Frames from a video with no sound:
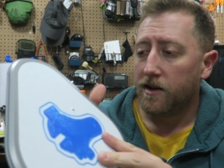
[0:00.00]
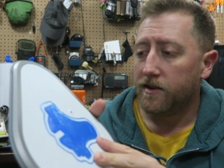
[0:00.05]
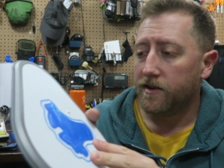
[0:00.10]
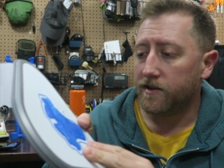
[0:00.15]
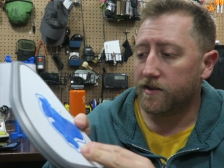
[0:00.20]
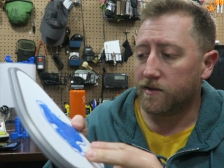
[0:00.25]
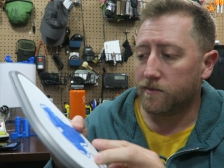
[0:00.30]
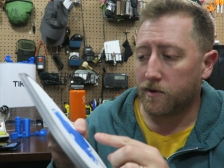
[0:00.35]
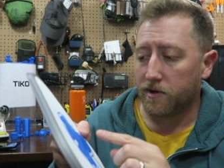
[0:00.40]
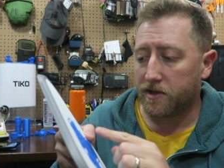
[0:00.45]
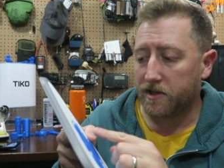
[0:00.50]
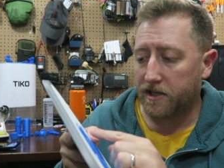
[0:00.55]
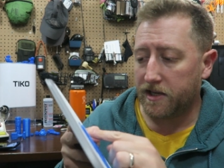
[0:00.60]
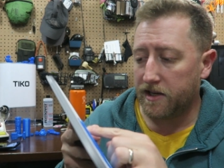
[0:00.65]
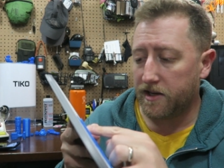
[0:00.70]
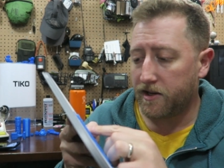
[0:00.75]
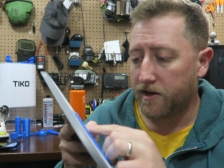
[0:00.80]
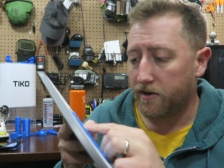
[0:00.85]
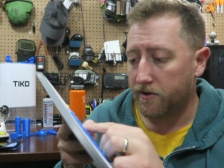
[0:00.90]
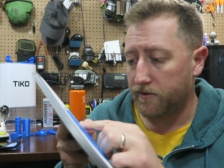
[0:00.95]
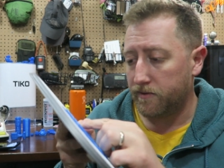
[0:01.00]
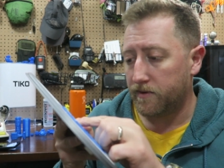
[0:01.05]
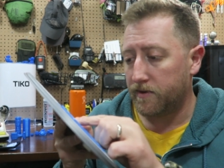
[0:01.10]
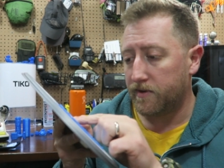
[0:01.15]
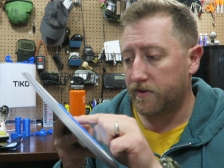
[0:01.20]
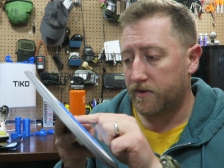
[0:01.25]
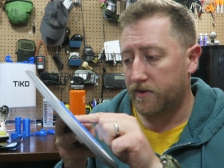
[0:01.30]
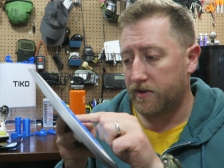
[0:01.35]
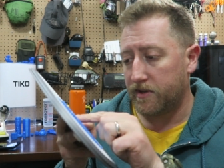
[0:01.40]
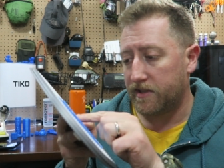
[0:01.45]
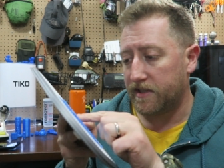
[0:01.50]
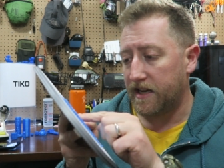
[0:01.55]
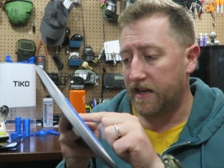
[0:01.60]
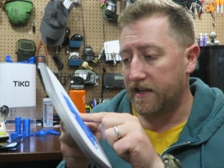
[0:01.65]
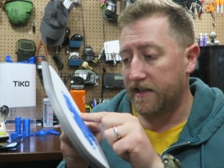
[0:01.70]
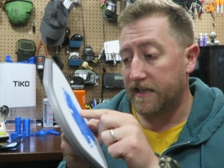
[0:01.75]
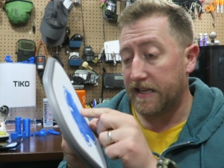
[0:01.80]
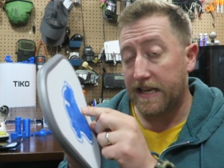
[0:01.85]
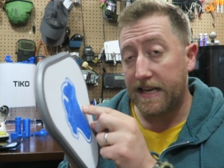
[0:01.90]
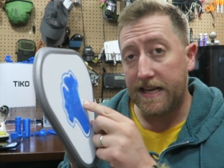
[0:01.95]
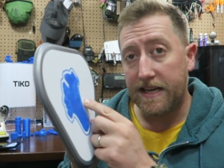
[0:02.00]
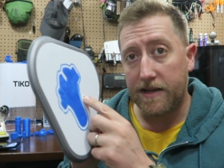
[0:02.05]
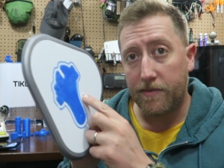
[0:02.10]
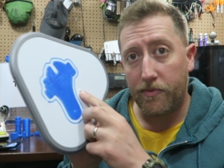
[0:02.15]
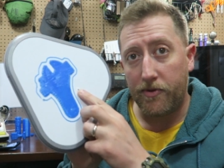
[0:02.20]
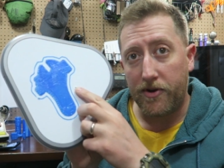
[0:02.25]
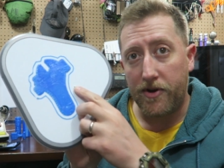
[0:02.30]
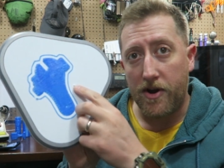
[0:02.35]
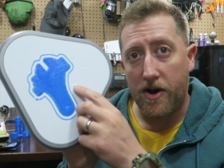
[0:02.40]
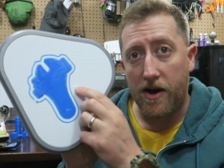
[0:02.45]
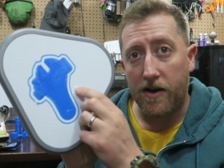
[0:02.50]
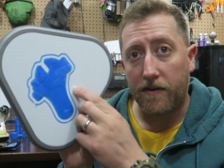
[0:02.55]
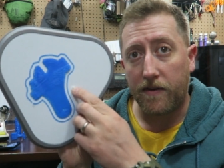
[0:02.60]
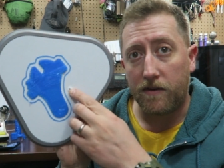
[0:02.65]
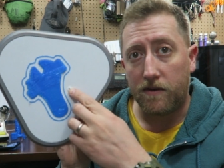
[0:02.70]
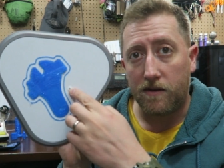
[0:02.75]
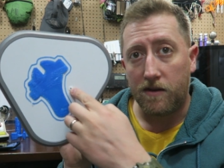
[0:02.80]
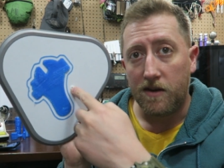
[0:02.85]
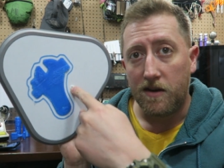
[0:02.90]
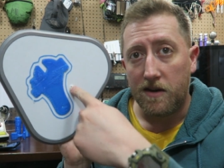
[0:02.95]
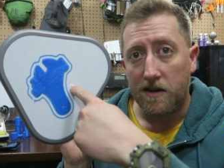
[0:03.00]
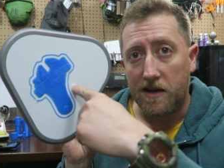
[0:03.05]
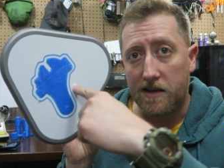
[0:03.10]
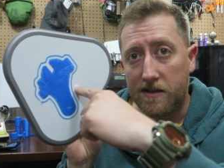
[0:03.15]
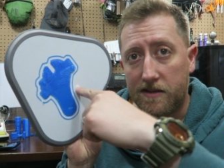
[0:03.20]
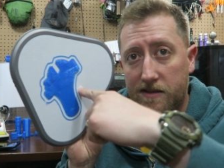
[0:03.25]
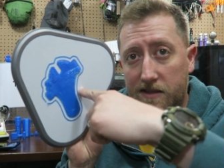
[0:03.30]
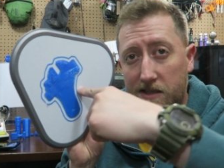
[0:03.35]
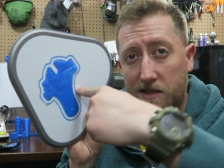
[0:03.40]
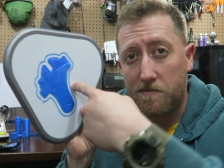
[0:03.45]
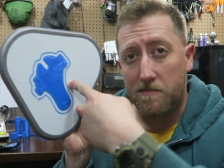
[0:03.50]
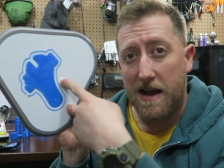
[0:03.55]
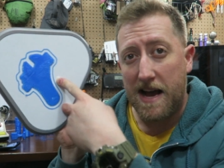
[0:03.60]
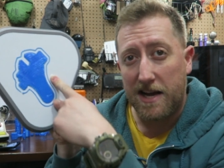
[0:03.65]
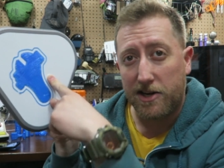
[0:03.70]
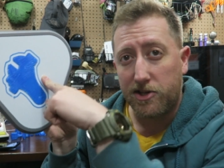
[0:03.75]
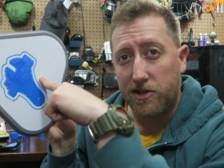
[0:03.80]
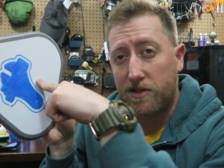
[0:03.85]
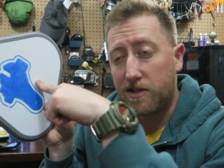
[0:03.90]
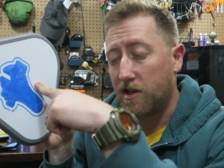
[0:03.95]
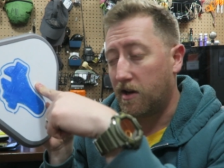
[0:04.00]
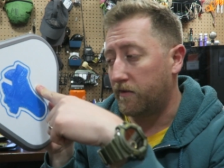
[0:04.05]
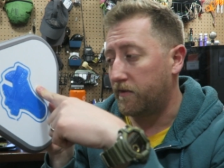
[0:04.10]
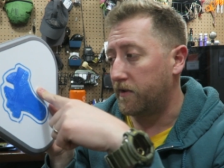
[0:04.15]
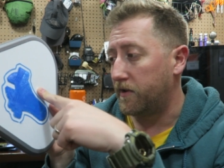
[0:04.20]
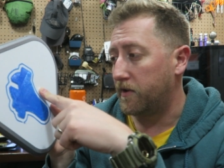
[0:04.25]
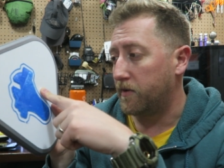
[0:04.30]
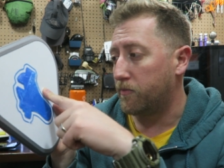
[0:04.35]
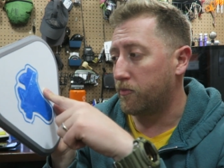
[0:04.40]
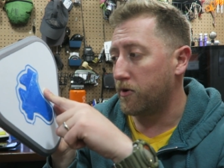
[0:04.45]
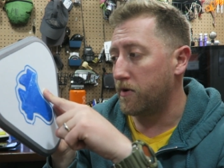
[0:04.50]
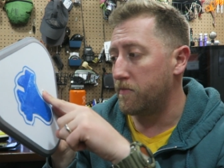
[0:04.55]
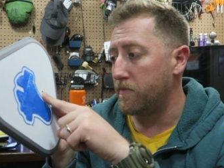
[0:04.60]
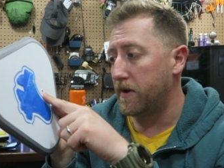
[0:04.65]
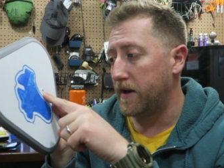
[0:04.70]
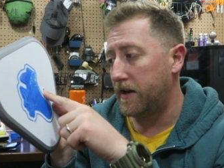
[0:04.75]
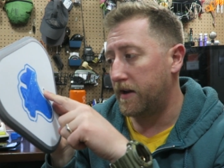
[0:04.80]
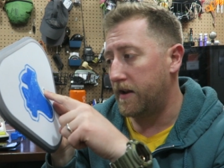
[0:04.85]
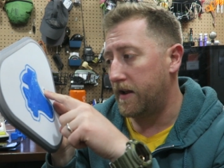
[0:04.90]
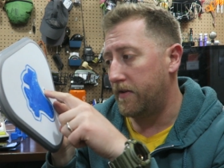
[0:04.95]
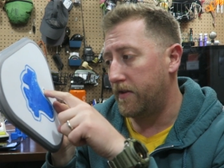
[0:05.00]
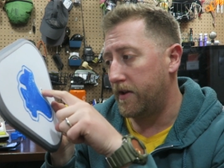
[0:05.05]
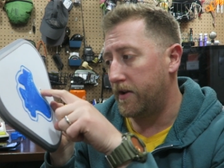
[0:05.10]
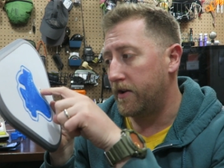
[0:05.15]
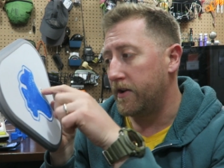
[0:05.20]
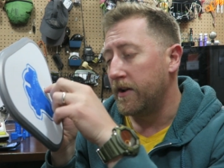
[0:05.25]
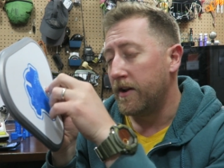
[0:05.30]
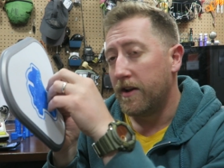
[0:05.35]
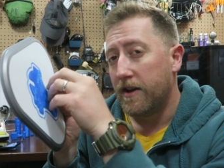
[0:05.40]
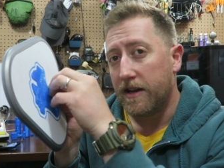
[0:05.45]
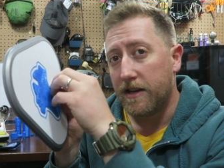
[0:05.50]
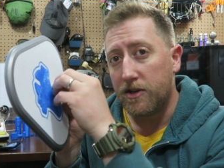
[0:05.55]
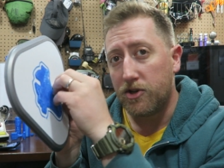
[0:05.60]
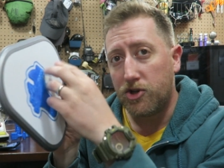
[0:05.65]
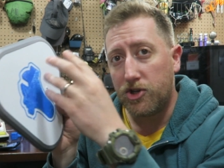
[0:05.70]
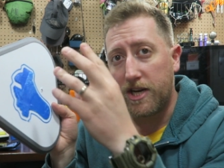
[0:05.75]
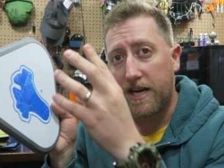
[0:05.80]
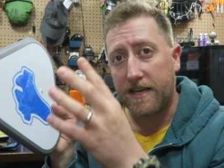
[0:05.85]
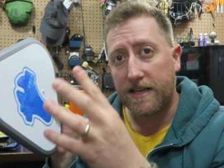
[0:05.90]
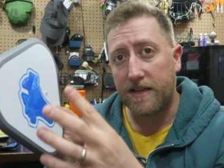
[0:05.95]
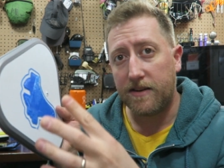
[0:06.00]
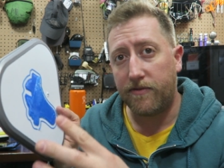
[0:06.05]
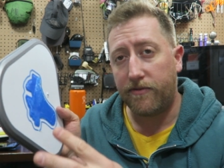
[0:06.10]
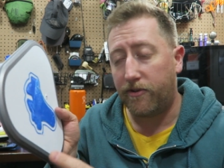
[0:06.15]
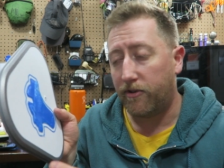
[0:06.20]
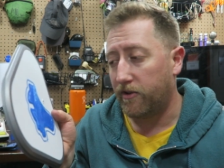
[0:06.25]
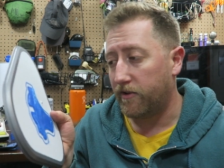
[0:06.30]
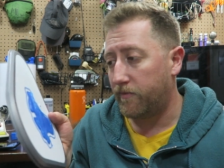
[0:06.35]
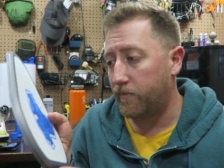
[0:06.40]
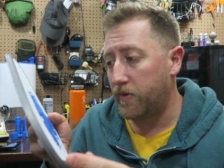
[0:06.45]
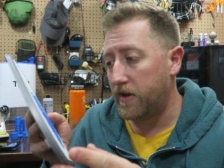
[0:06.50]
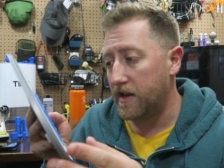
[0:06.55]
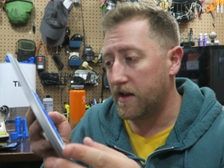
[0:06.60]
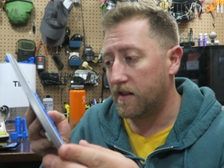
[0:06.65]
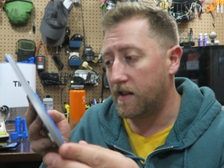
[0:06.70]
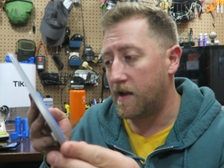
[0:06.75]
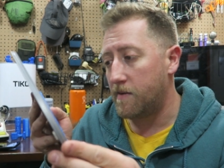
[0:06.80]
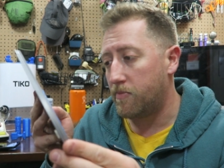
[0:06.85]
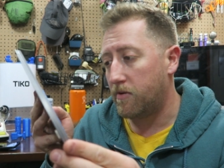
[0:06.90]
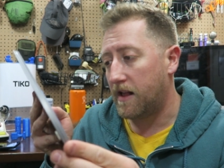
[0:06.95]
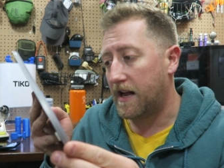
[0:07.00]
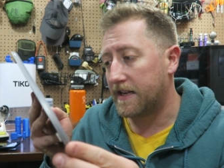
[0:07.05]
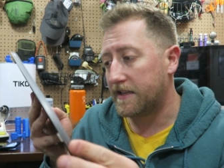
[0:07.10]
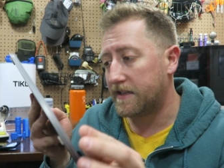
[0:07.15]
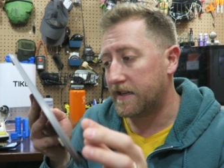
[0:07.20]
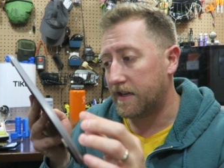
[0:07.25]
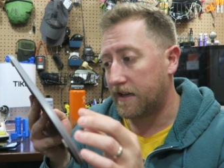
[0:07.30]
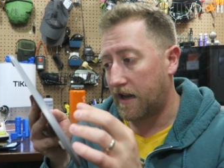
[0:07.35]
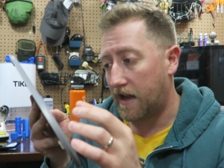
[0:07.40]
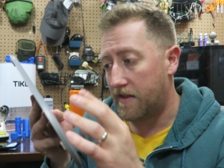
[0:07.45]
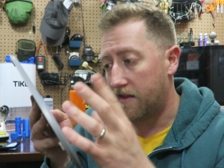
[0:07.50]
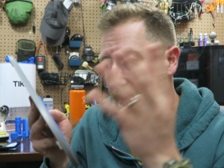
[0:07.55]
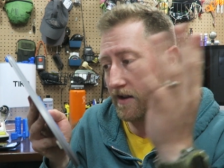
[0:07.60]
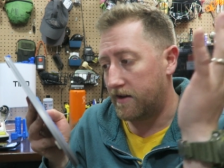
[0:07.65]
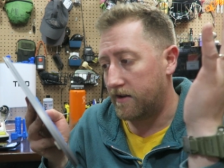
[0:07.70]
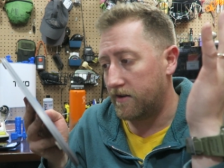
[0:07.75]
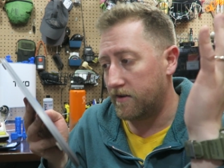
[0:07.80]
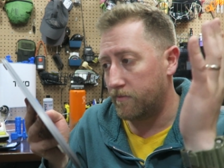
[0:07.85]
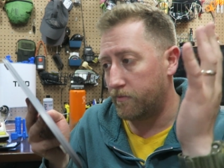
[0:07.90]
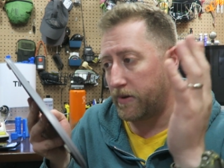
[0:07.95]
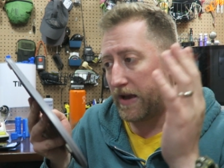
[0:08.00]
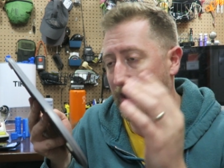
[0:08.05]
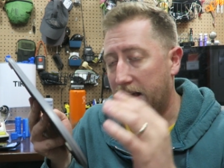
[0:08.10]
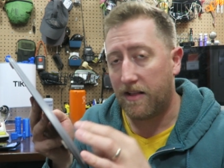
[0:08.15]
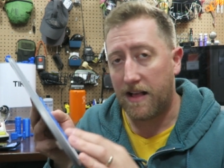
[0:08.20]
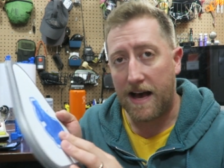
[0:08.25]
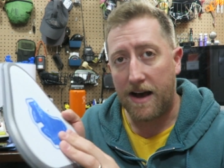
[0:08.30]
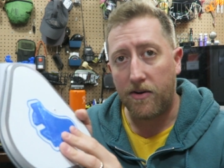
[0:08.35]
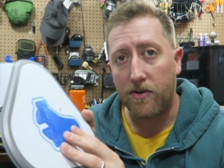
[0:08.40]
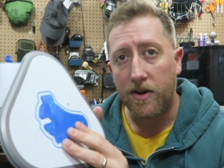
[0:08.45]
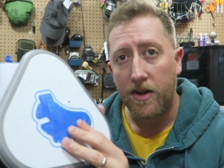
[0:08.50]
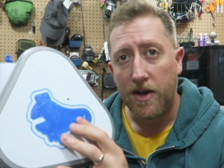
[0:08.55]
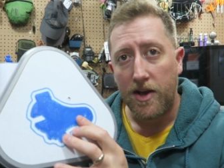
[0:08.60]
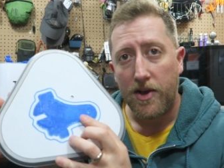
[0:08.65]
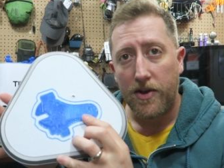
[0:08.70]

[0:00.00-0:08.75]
This is where TIKO decided to heat up the nozzle and then smash itself into the print bed and then inject it full of PLA plastic and then bail out.